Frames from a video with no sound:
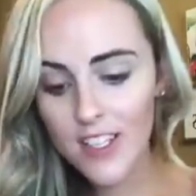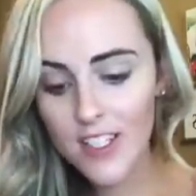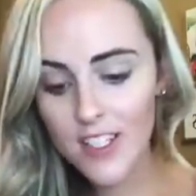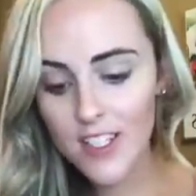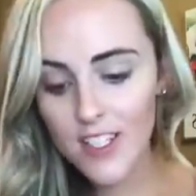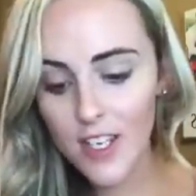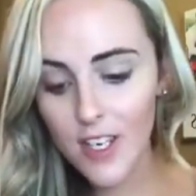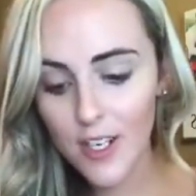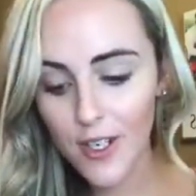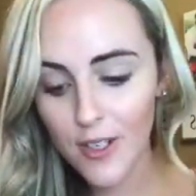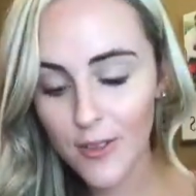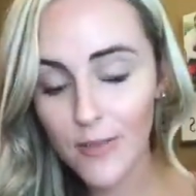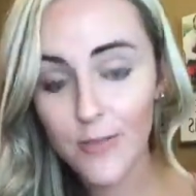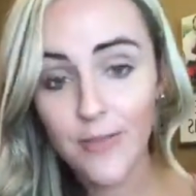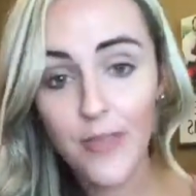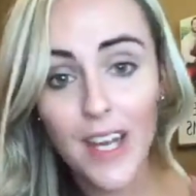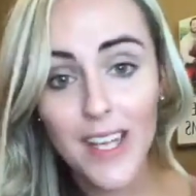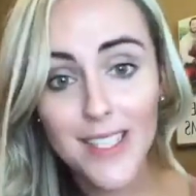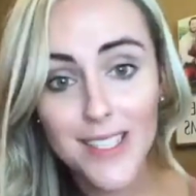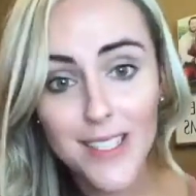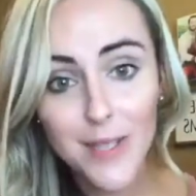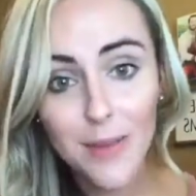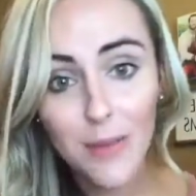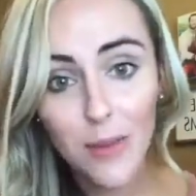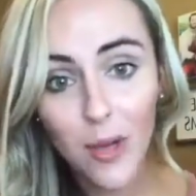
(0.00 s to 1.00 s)
So
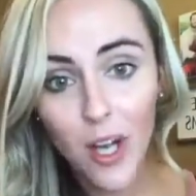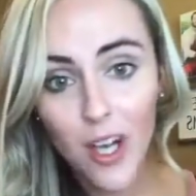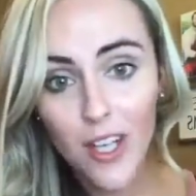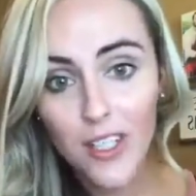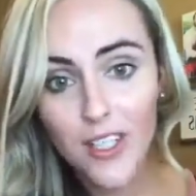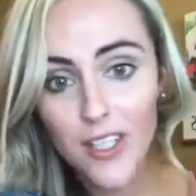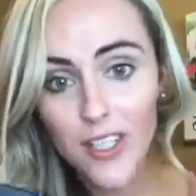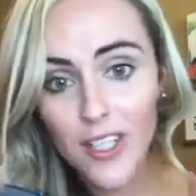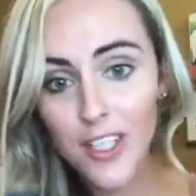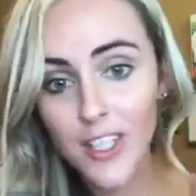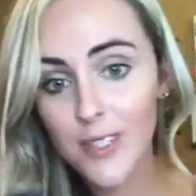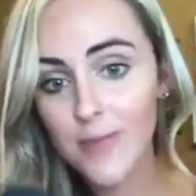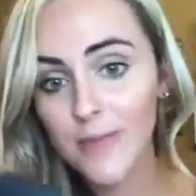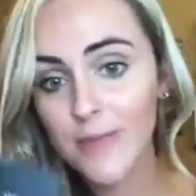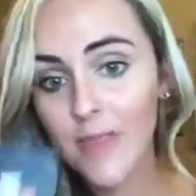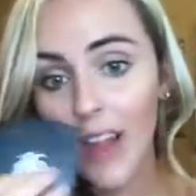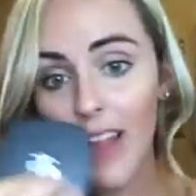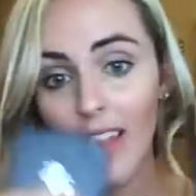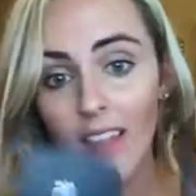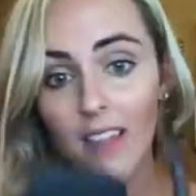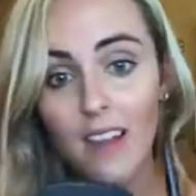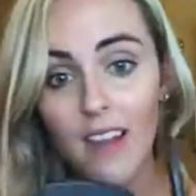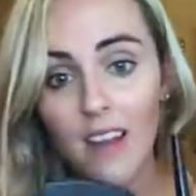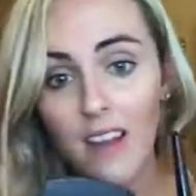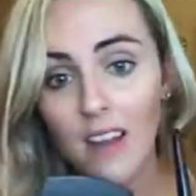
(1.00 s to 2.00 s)
that's the bronzer.
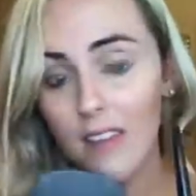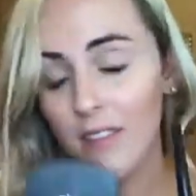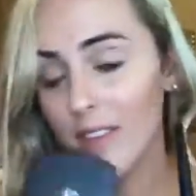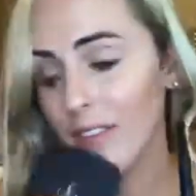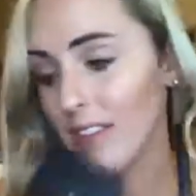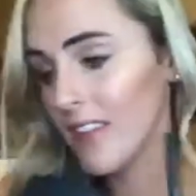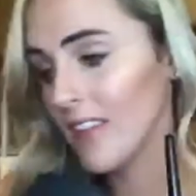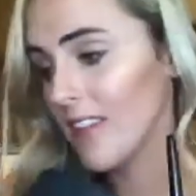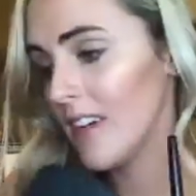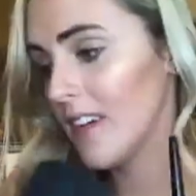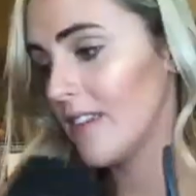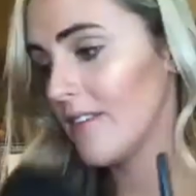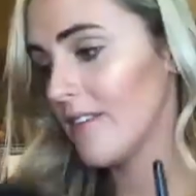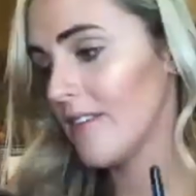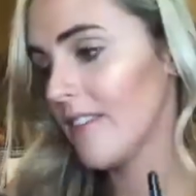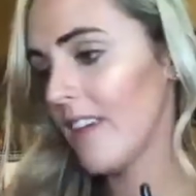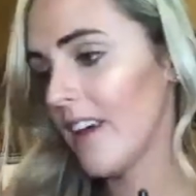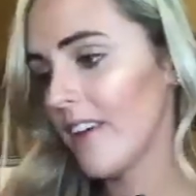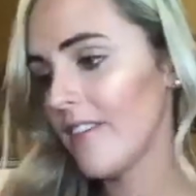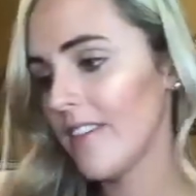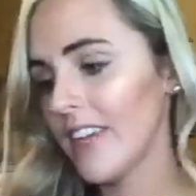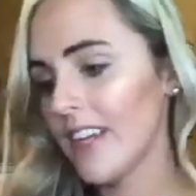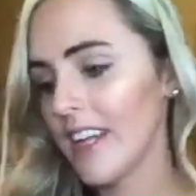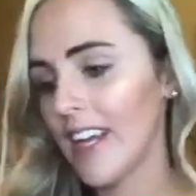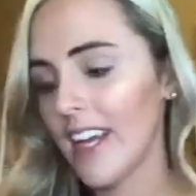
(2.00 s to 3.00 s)
Love, love,
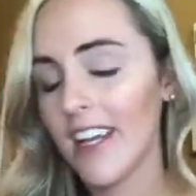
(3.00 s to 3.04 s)
love it.